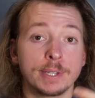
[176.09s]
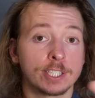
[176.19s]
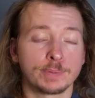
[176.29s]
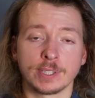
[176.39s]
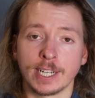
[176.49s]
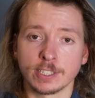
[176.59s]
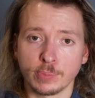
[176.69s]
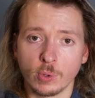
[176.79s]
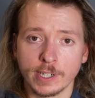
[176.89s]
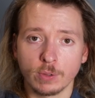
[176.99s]
But that's besides the
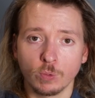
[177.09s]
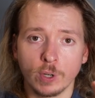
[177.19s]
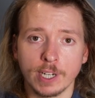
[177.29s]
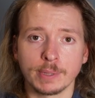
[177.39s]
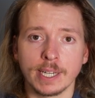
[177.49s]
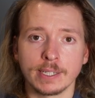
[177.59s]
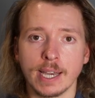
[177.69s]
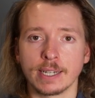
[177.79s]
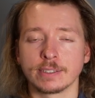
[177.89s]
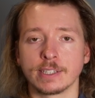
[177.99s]
point. What I'm
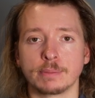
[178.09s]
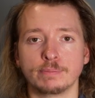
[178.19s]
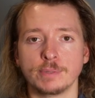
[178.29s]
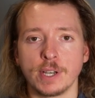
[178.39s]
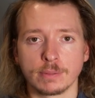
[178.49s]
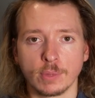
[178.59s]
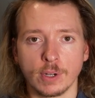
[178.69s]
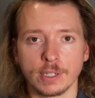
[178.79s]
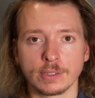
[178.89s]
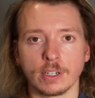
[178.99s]
getting at is that young
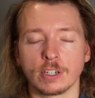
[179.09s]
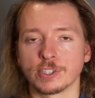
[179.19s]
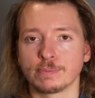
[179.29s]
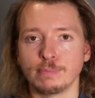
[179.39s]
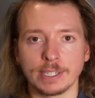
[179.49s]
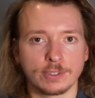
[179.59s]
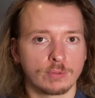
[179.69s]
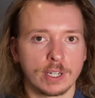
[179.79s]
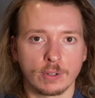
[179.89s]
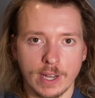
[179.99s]
boys are just meant
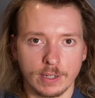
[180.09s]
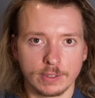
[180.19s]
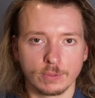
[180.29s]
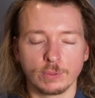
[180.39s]
to run around.